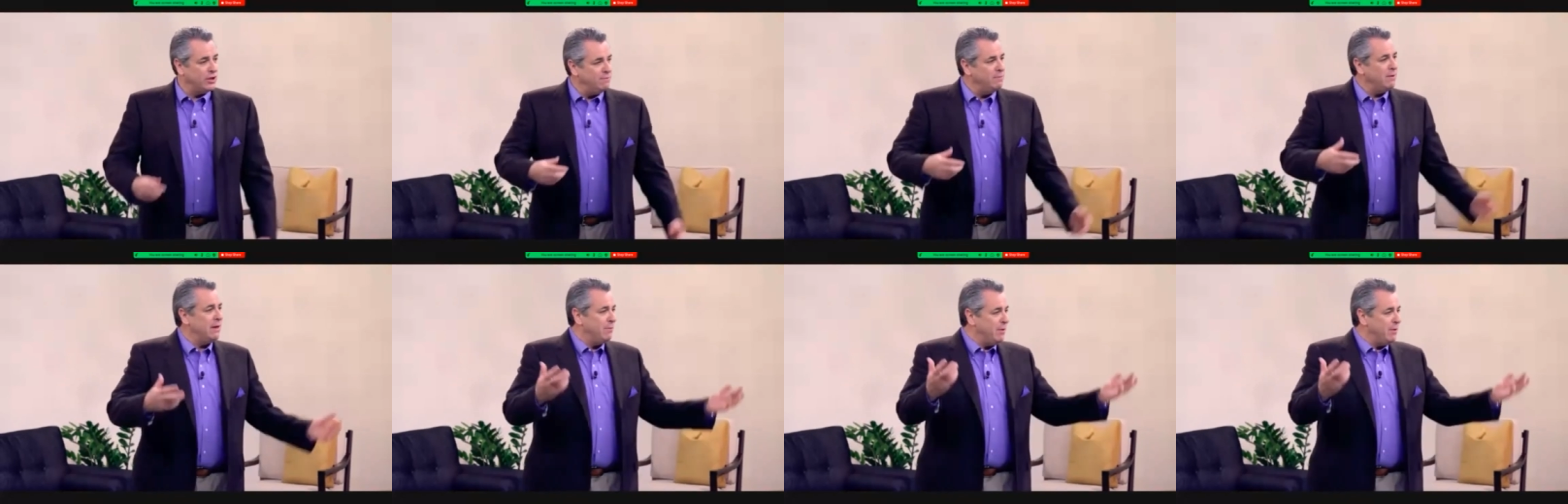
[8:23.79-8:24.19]
I
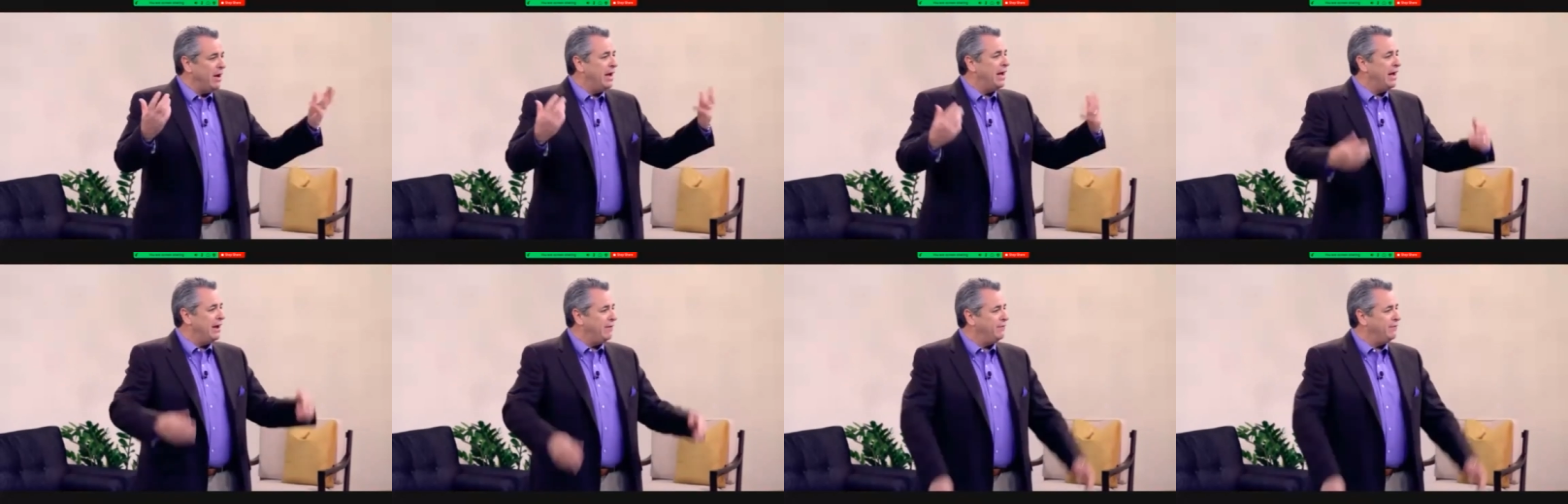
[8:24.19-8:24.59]
met about
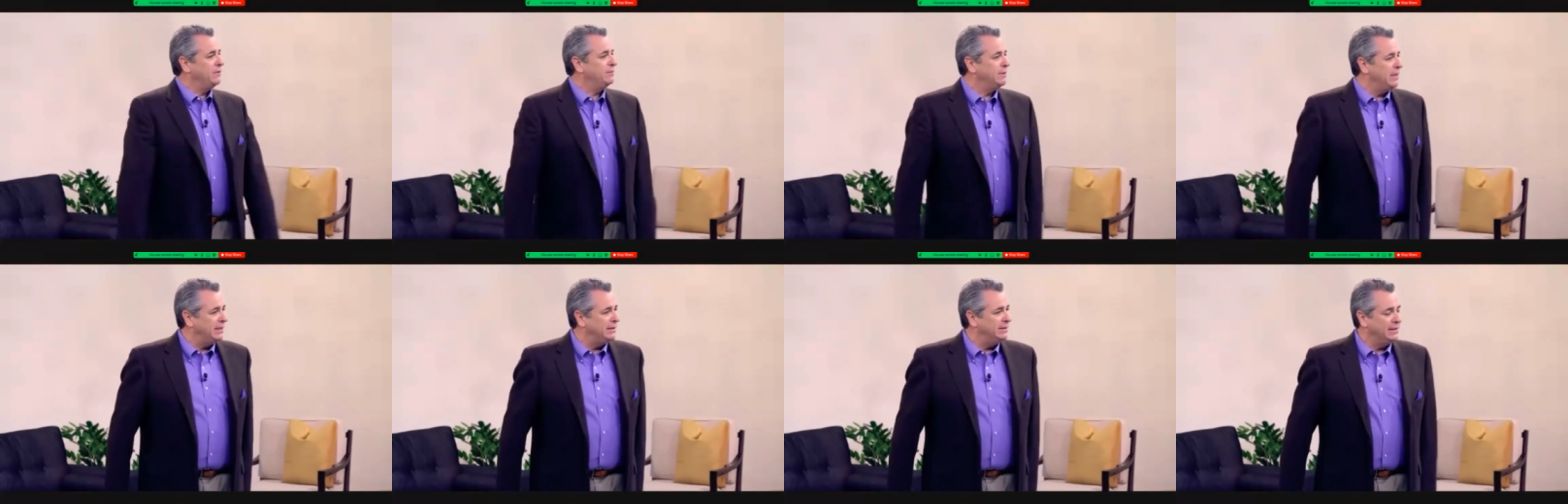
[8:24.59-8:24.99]
half of
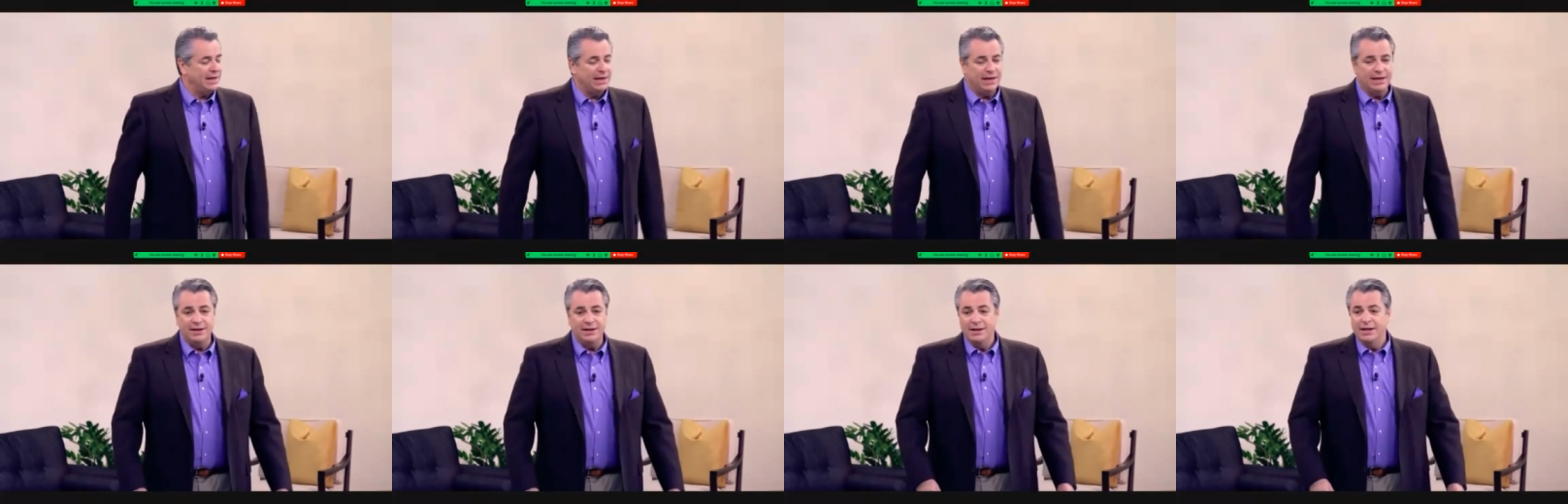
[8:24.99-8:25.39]
them that
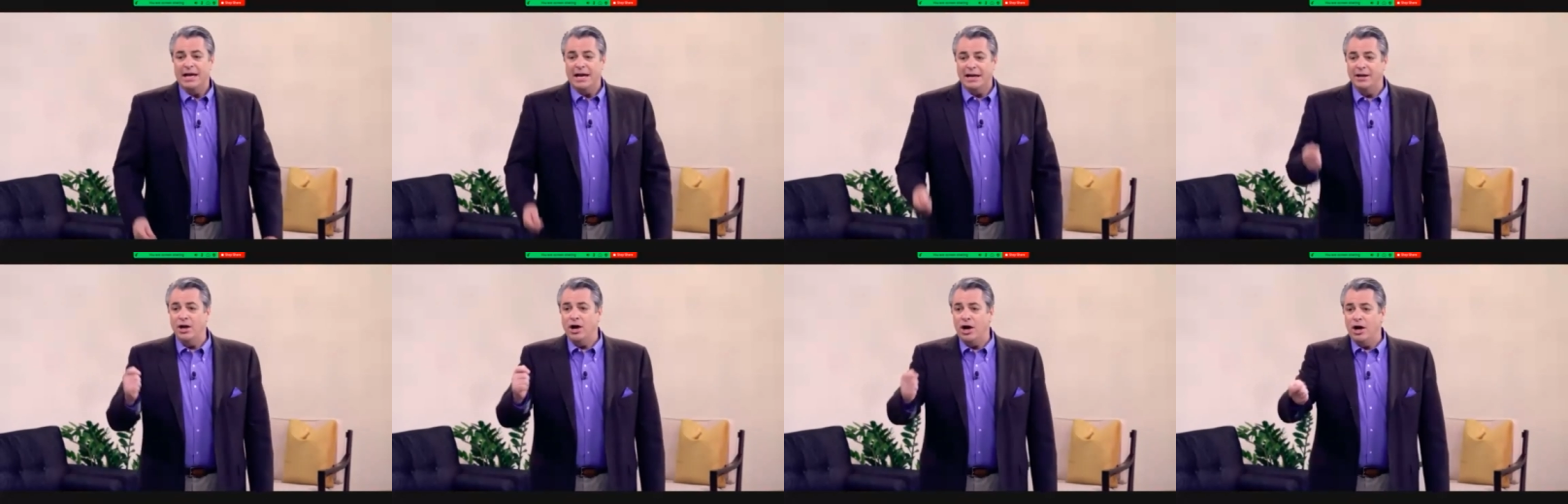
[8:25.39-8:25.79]
day,
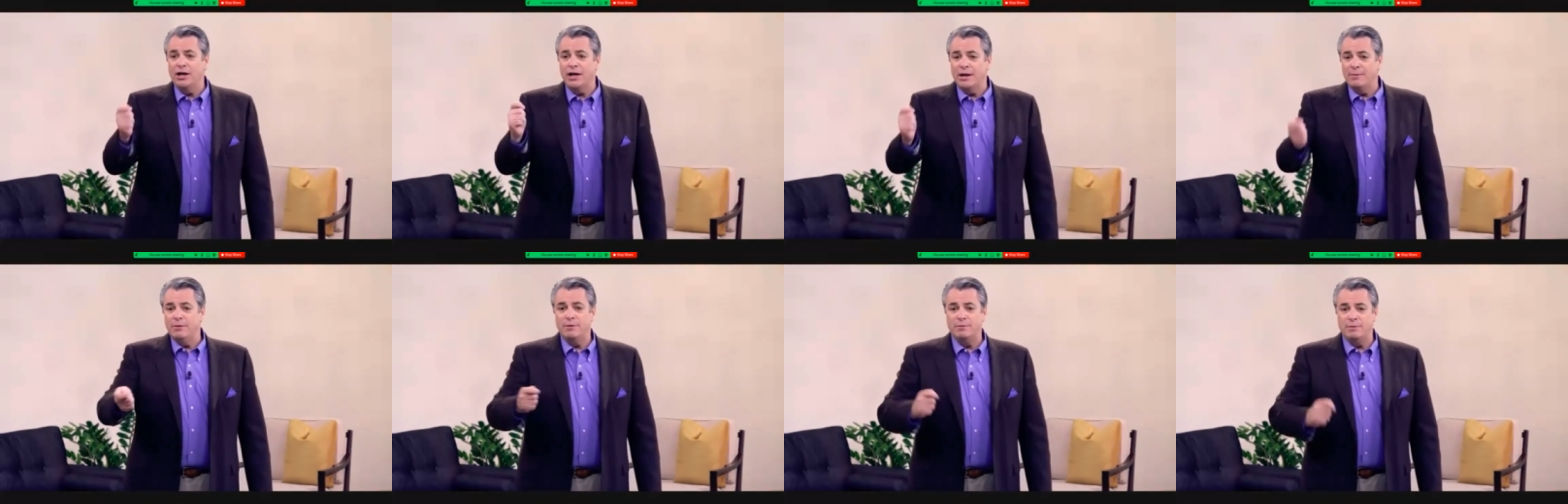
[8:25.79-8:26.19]
and they all
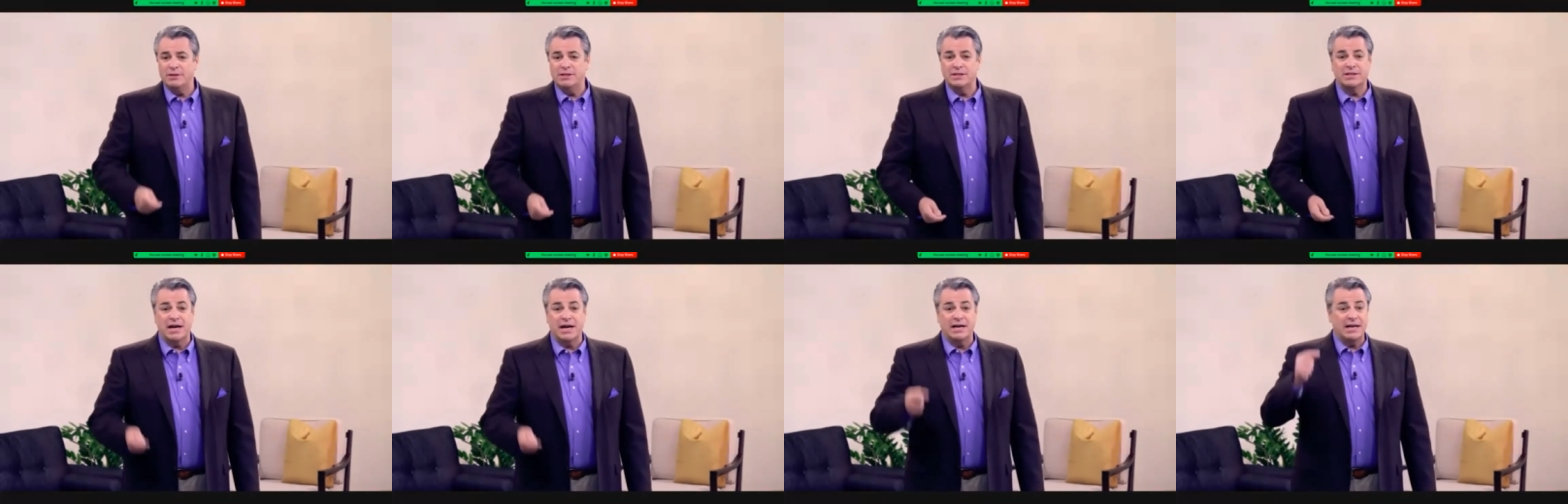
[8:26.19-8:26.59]
gave me a
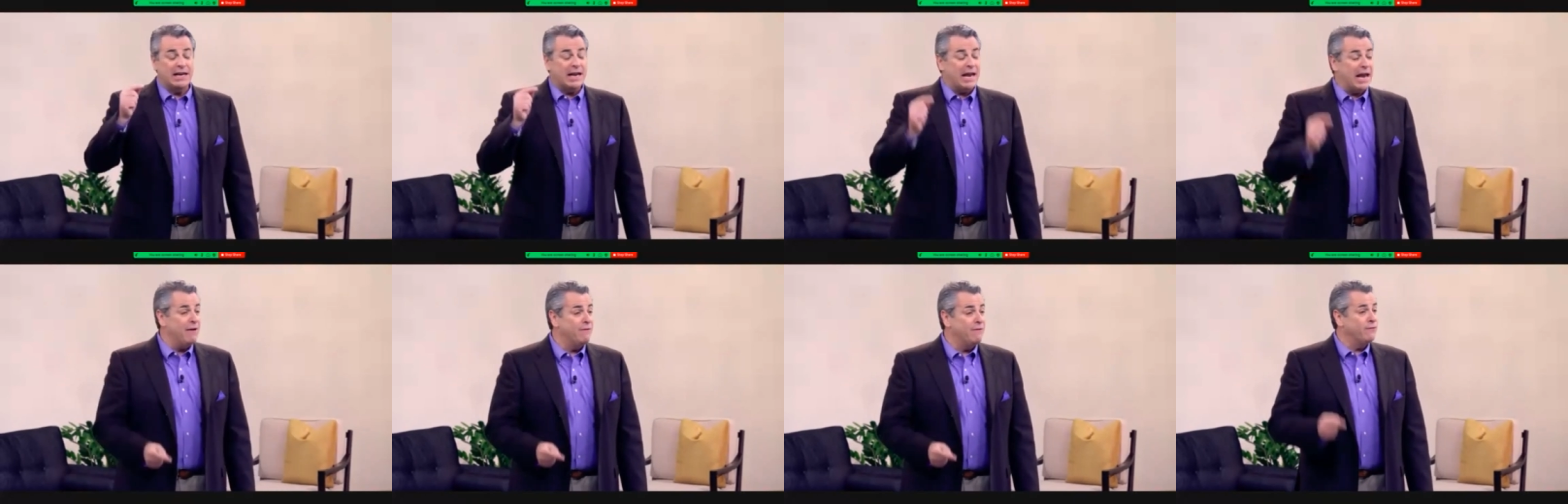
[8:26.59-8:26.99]
business card,
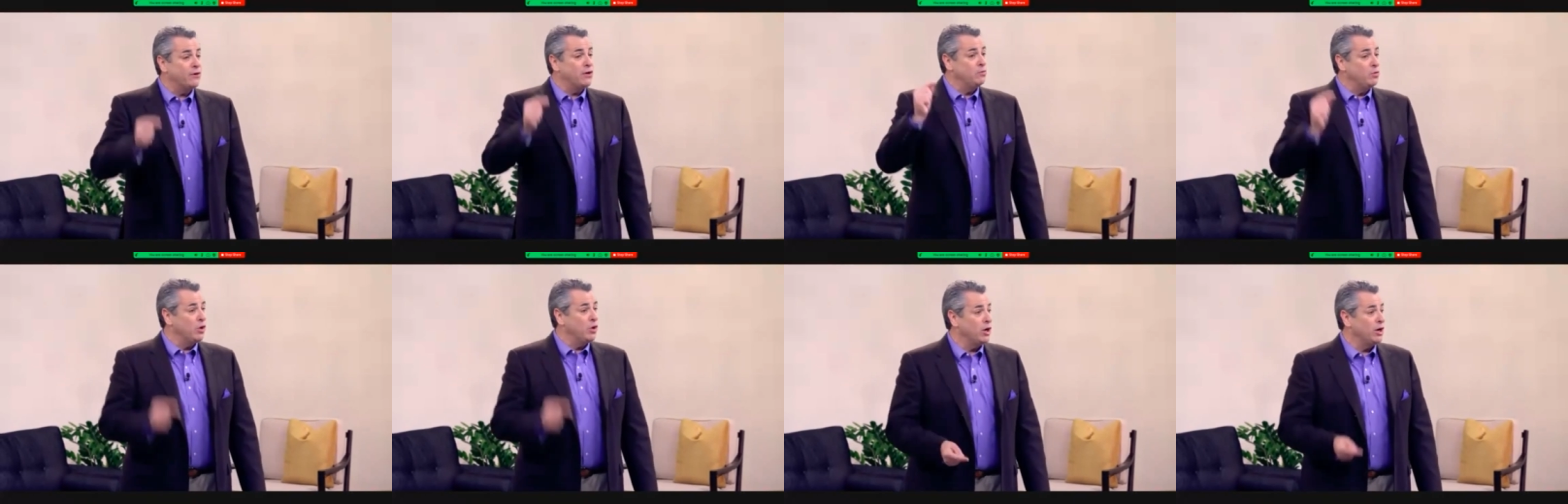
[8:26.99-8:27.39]
and
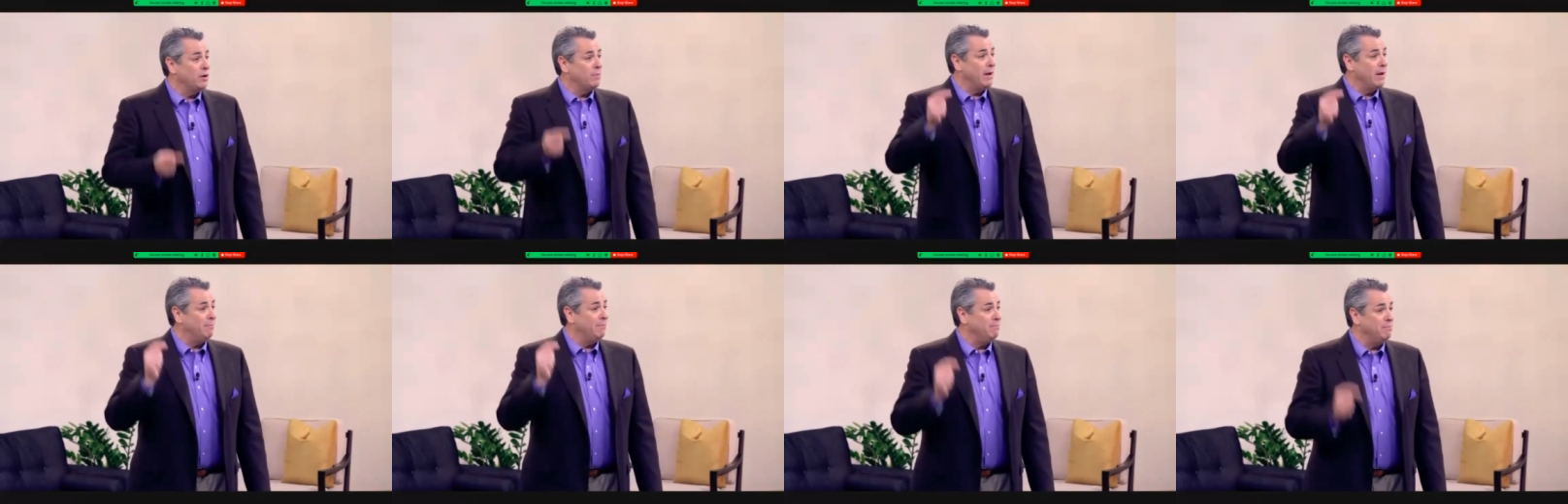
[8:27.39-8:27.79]
every one of
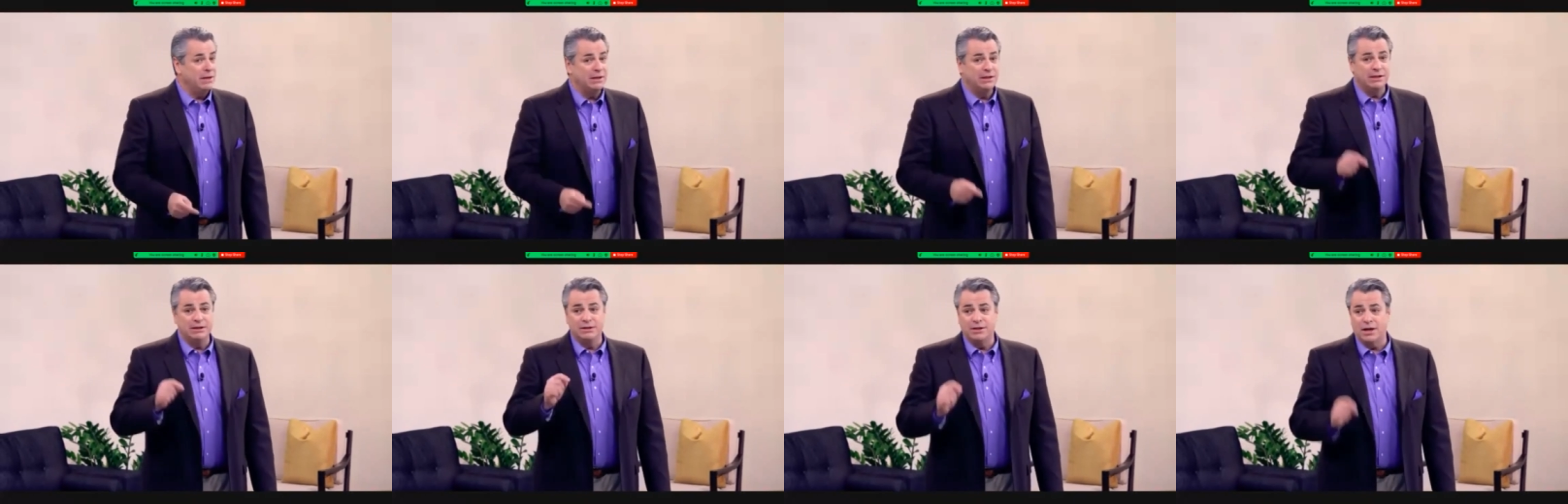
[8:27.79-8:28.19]
them had $1
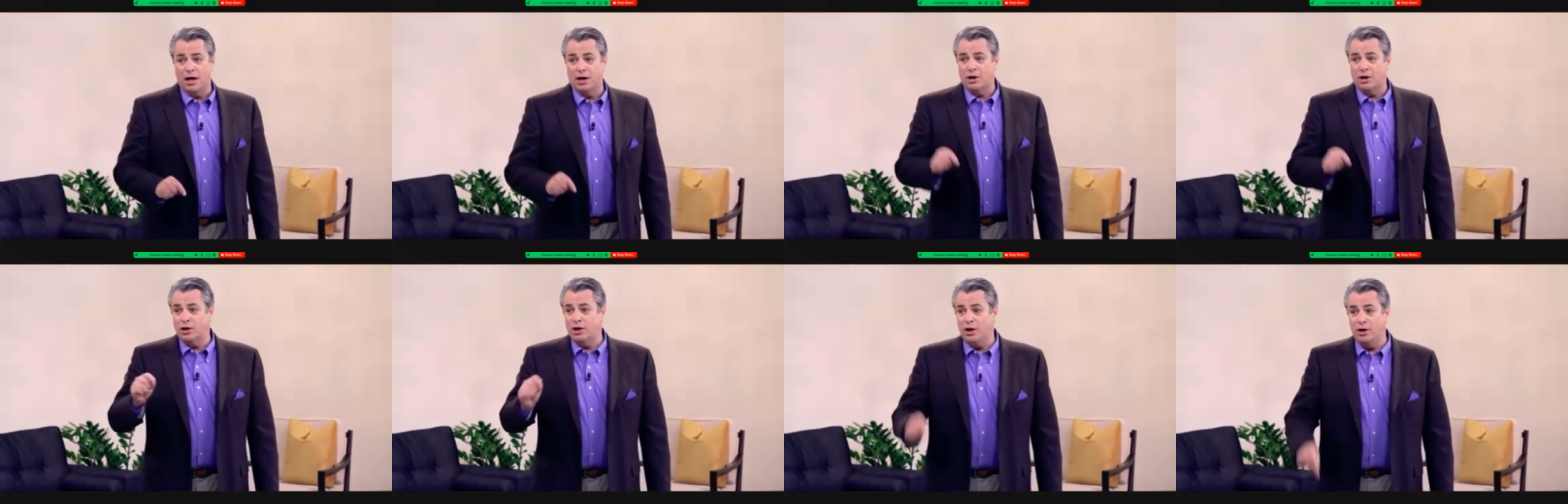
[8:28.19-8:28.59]
Million
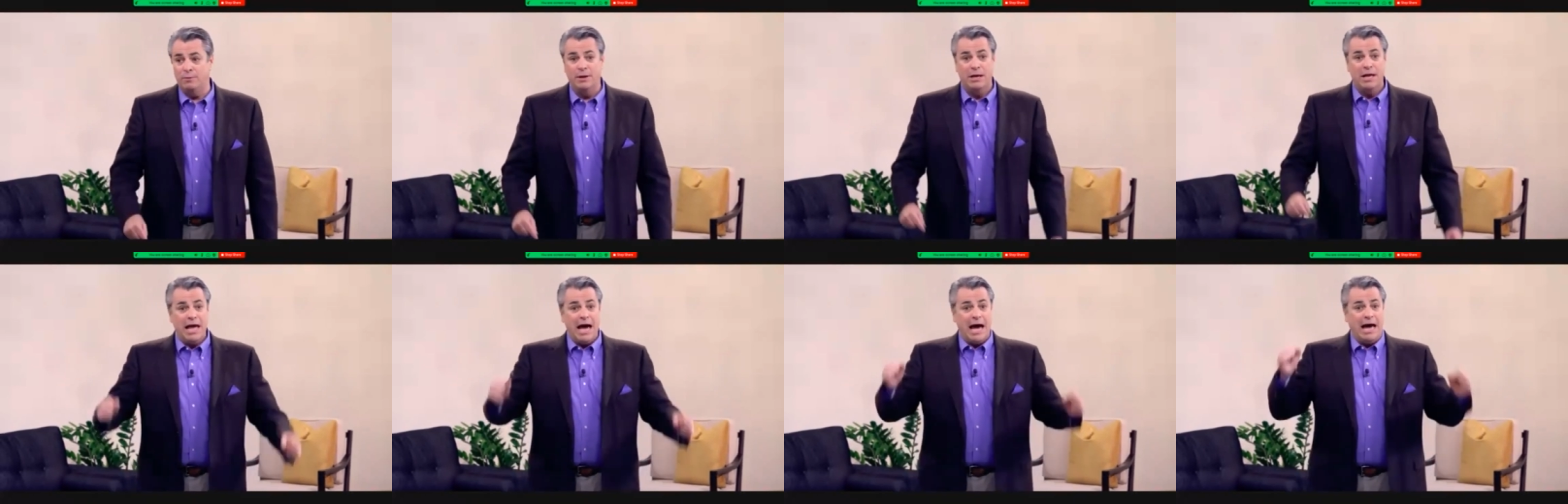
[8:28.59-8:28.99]
Club.